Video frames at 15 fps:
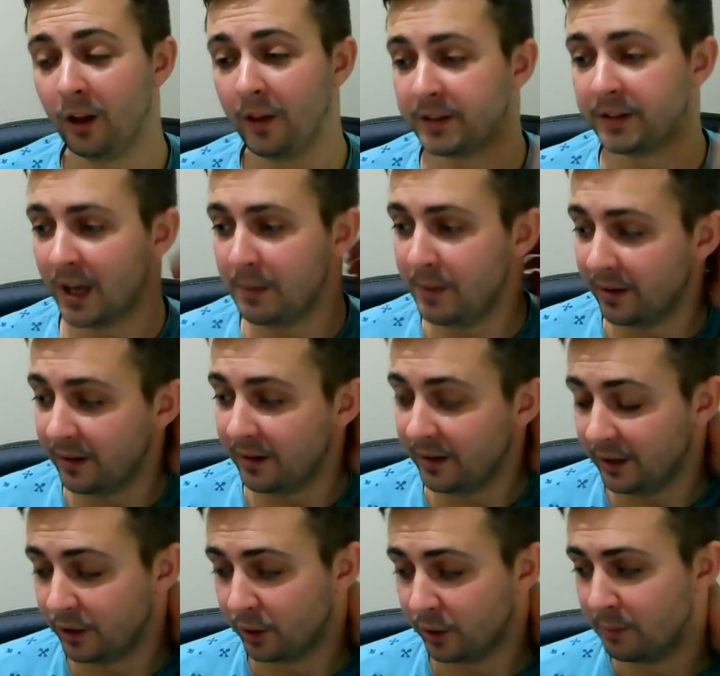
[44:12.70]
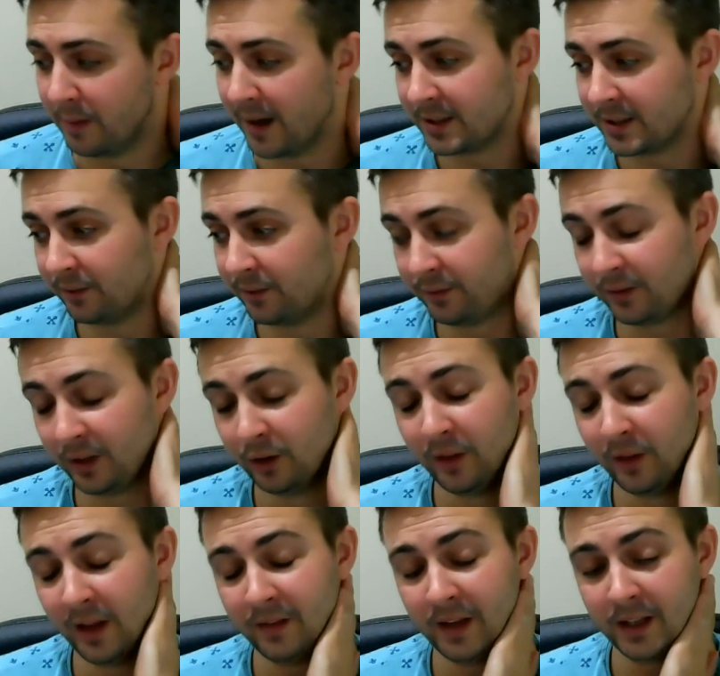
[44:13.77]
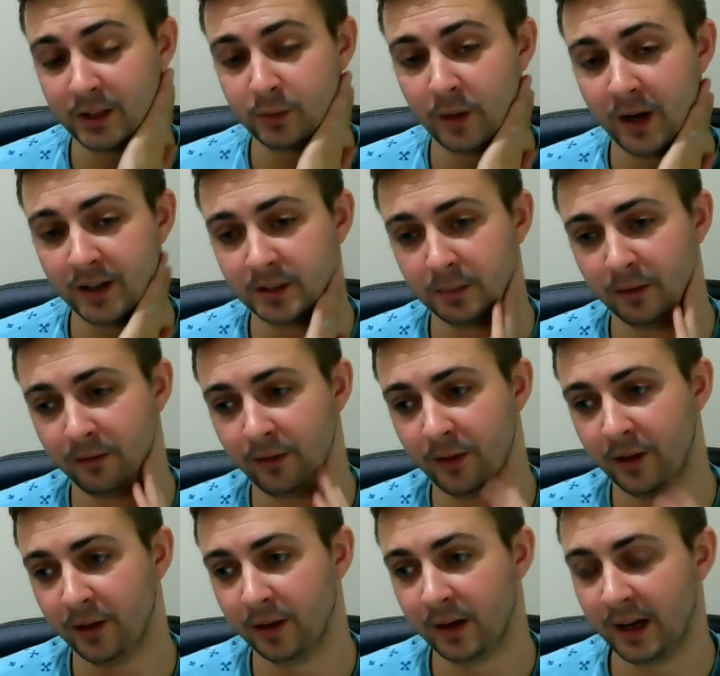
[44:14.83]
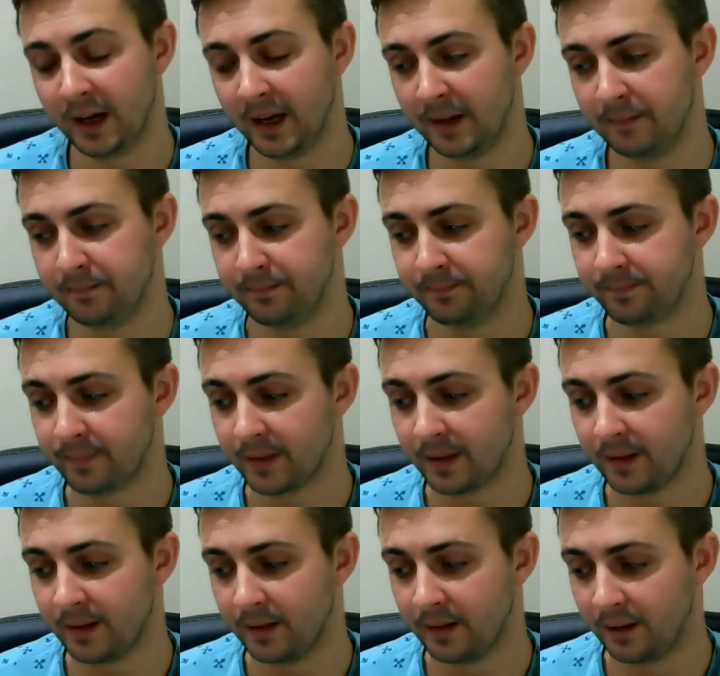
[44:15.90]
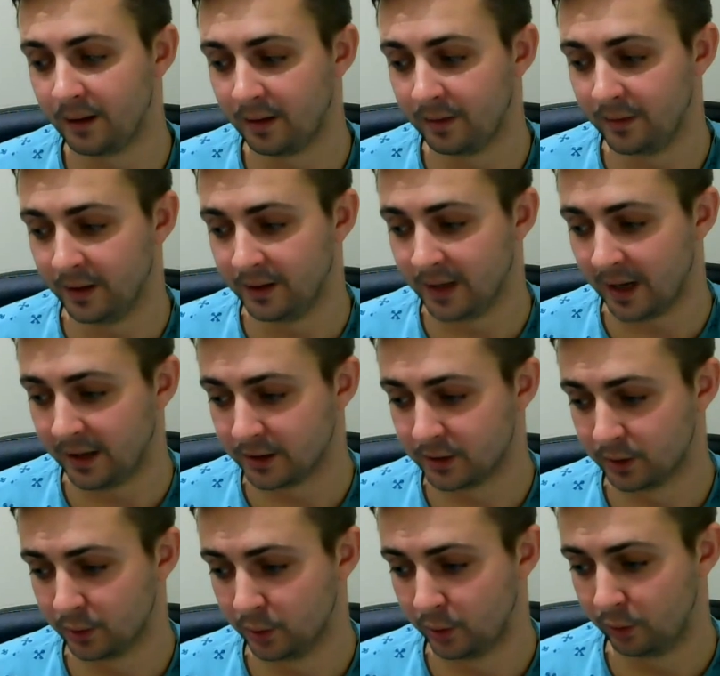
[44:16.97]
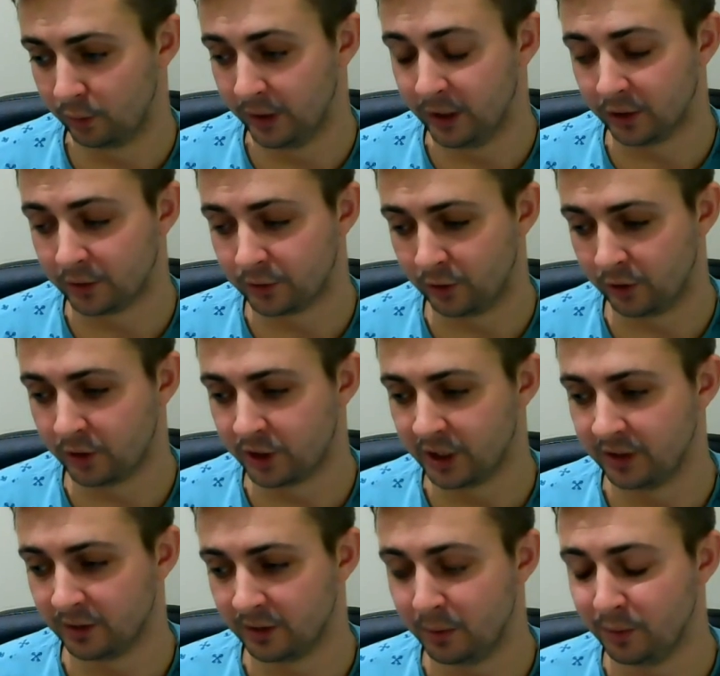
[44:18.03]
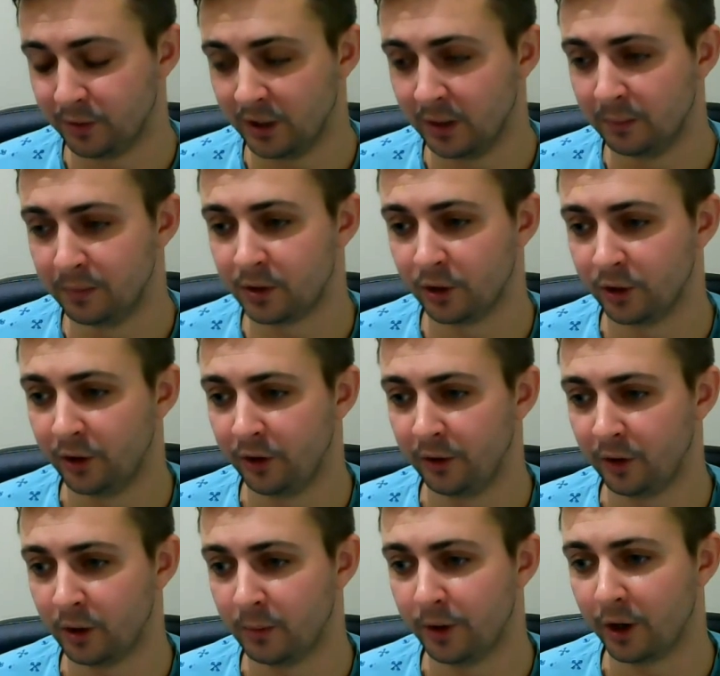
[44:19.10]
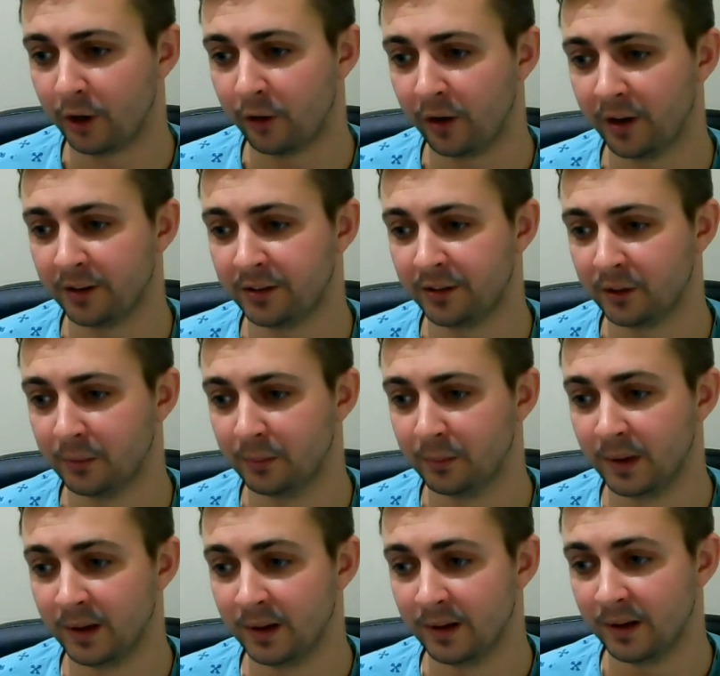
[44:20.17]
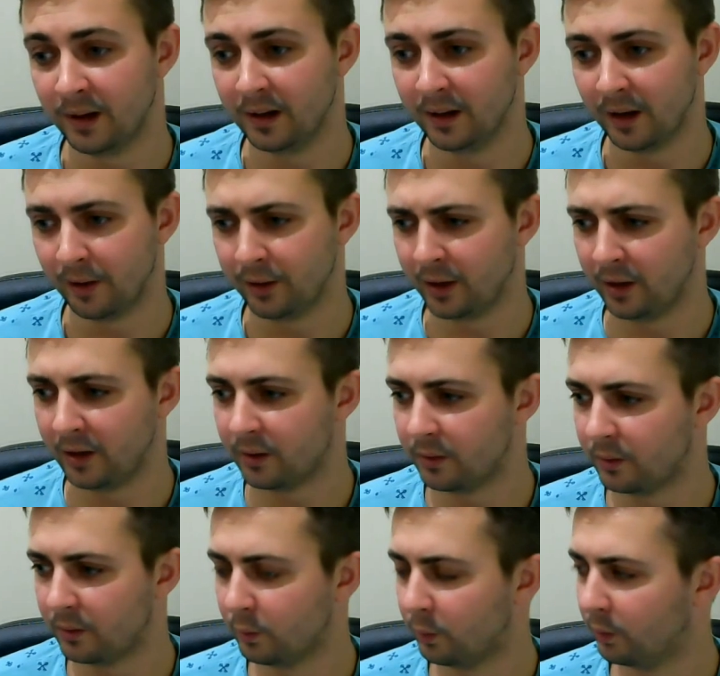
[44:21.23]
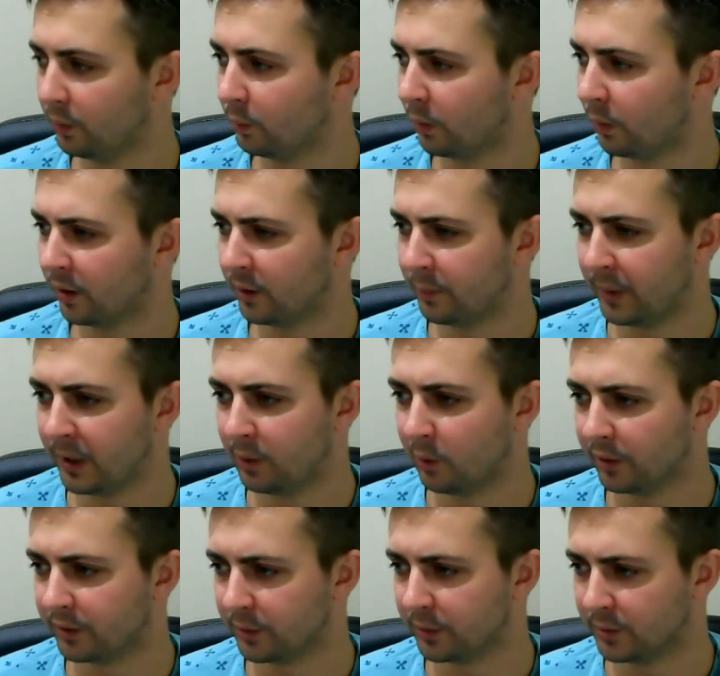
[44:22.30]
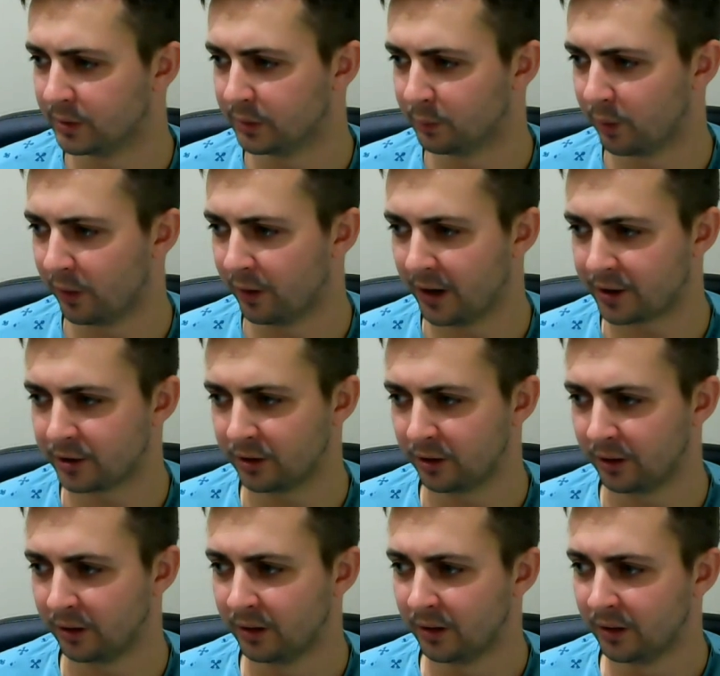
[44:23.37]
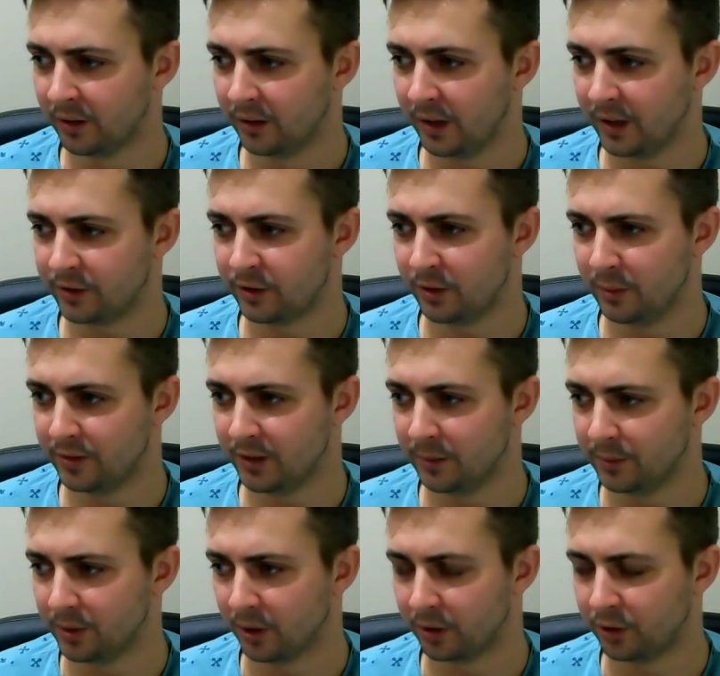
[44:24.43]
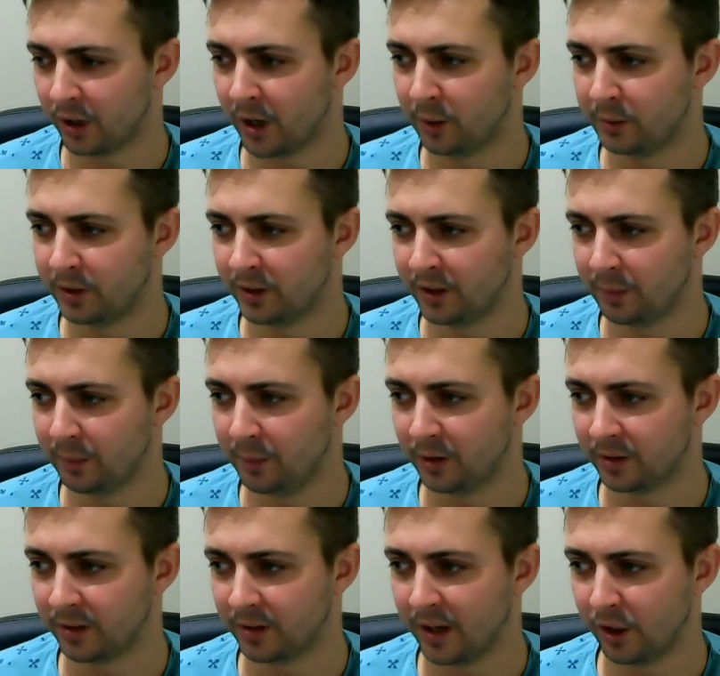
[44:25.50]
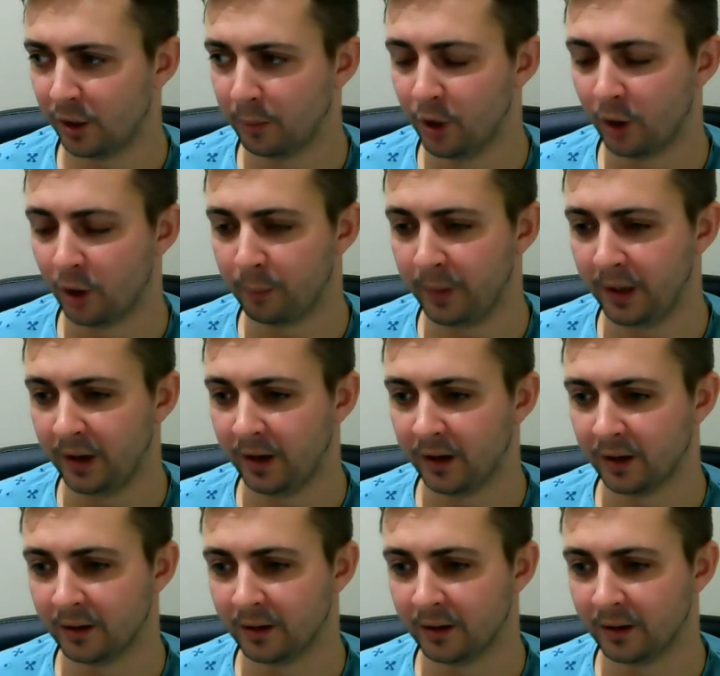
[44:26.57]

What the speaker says: of the time you're doing massive. That's why some of the dinosaur reconstructions in museums come under criticism, and I think one of the big ones that was in one of the National History Museums got took out, didn't it? Because it ended up not being